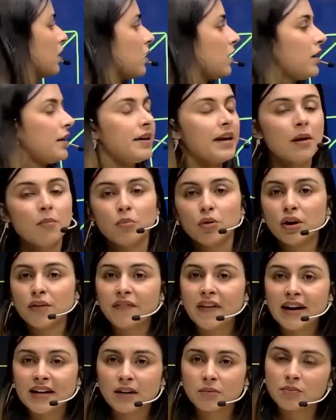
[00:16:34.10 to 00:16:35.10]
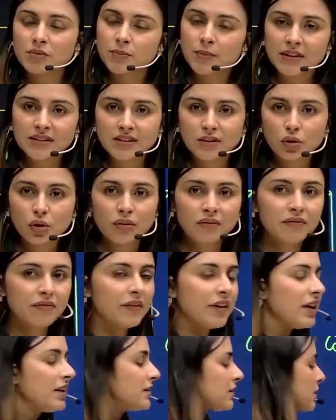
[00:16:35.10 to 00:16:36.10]
number of atoms present on
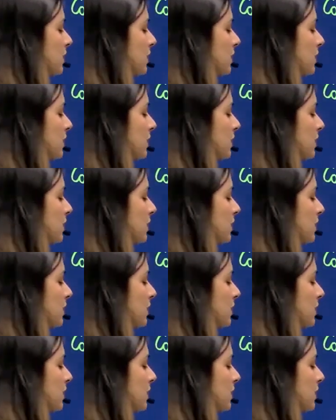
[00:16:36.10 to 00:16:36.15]
face,